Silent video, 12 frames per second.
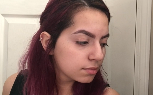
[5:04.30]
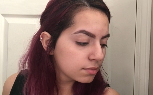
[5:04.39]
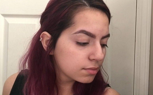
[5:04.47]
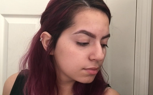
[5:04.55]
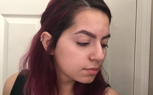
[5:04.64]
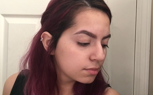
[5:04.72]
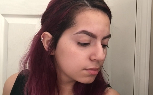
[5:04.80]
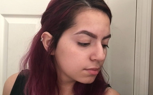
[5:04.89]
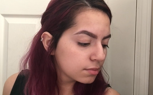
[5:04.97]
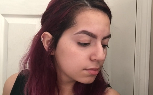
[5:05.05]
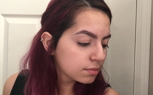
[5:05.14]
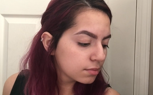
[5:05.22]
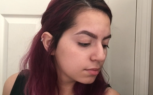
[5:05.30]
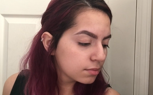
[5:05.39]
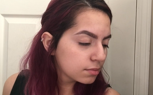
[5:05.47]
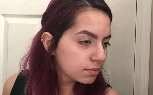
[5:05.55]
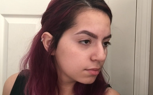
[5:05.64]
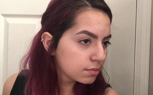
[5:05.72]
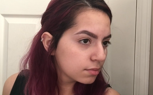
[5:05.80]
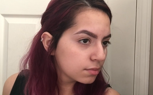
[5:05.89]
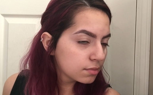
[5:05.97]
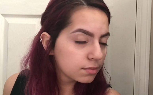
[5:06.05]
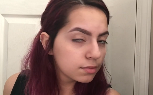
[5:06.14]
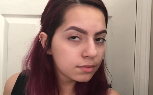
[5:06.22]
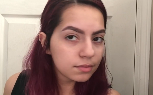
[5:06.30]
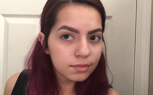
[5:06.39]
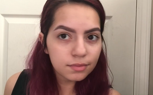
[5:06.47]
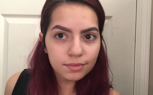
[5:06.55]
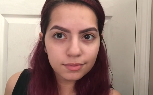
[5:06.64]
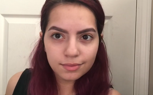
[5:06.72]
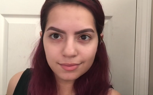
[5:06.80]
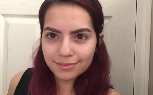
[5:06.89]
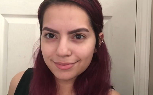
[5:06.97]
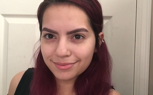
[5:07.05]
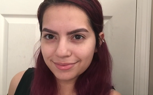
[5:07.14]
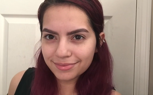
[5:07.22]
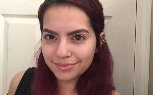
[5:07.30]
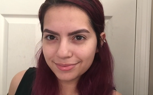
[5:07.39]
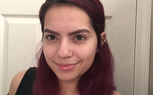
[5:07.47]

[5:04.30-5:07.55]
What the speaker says: (silence)